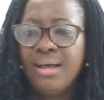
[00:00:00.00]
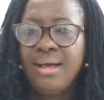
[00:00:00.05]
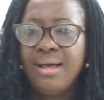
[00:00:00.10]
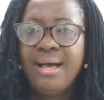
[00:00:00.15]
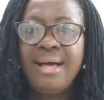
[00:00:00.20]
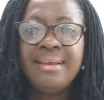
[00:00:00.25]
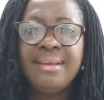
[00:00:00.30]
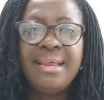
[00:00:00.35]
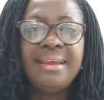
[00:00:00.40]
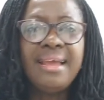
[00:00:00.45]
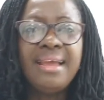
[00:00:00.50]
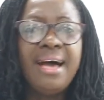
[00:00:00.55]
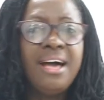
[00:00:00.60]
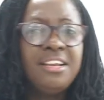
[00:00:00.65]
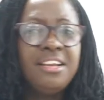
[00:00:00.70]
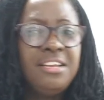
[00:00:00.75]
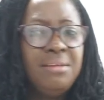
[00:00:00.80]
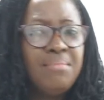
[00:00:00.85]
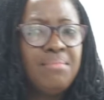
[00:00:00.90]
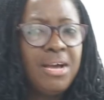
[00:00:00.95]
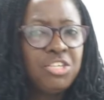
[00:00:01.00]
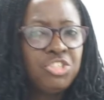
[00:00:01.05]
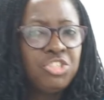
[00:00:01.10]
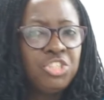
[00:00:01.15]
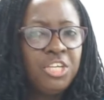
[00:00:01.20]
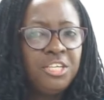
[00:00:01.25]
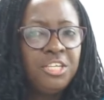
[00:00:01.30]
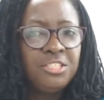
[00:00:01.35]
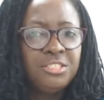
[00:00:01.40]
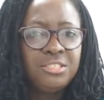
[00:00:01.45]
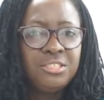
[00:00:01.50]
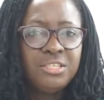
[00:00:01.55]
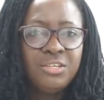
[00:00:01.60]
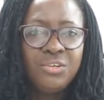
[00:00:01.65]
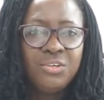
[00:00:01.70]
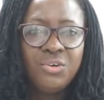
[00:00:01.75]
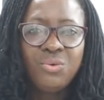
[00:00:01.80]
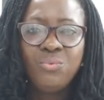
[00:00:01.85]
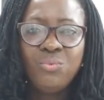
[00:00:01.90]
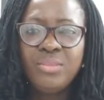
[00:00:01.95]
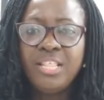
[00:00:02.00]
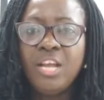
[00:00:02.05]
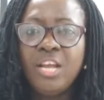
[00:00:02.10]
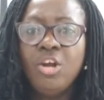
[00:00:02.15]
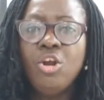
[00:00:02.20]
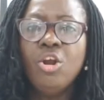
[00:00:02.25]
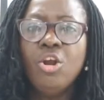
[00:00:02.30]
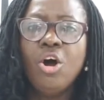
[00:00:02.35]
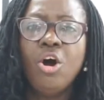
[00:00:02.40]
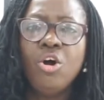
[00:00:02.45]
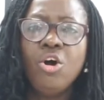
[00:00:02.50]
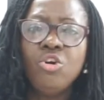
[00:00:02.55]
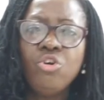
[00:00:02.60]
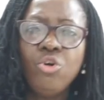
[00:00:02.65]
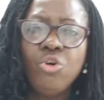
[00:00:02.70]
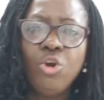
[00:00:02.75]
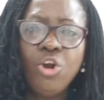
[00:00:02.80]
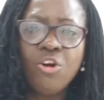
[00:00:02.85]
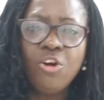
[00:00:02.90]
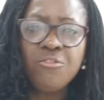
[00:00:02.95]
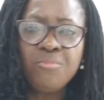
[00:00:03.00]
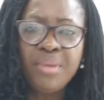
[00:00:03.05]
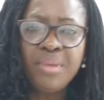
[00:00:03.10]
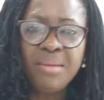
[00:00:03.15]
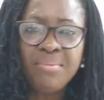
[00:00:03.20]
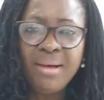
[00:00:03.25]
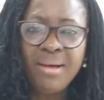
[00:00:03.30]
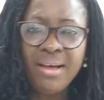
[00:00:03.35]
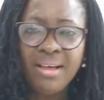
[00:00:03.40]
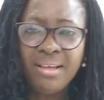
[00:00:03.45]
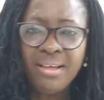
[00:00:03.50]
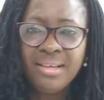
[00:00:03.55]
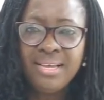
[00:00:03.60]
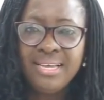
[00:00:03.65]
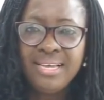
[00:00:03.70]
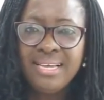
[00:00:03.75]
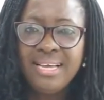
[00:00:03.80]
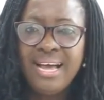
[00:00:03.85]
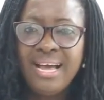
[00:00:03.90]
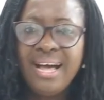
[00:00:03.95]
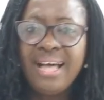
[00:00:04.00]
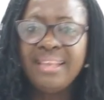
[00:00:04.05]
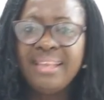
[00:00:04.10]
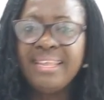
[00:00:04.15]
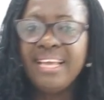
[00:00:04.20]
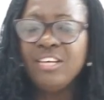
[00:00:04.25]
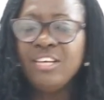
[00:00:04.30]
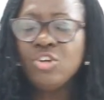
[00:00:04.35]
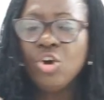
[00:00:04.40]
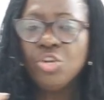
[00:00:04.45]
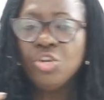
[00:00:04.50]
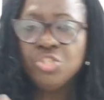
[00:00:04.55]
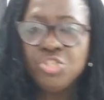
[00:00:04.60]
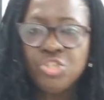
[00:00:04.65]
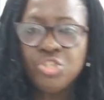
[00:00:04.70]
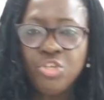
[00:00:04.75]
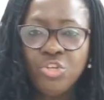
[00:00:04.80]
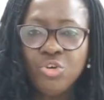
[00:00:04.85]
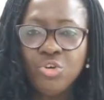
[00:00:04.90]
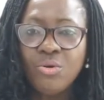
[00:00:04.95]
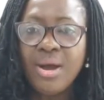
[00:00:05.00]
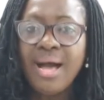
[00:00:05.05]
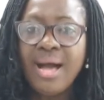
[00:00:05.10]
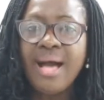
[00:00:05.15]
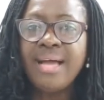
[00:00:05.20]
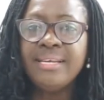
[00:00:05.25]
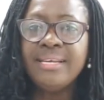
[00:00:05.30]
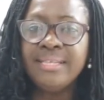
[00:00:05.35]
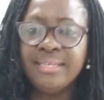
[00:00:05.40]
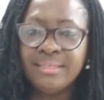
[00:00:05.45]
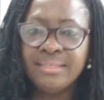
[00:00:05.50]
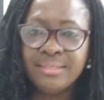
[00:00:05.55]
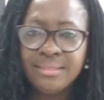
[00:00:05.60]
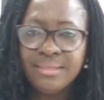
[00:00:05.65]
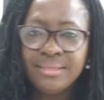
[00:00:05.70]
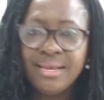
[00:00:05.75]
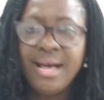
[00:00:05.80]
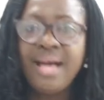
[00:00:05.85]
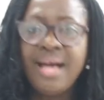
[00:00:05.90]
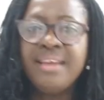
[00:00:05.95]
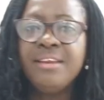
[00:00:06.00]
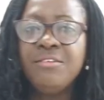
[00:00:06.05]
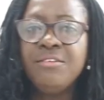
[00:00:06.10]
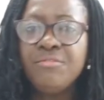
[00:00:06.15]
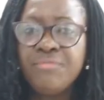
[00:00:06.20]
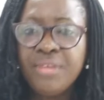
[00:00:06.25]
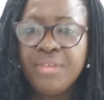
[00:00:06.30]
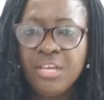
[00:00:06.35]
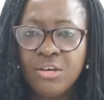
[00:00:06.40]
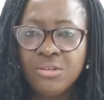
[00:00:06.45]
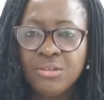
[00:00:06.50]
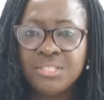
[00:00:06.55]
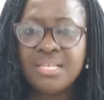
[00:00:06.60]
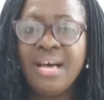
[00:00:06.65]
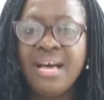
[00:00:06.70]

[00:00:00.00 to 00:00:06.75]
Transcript: and an adding machine with a long roll of paper, and then continue adding figures.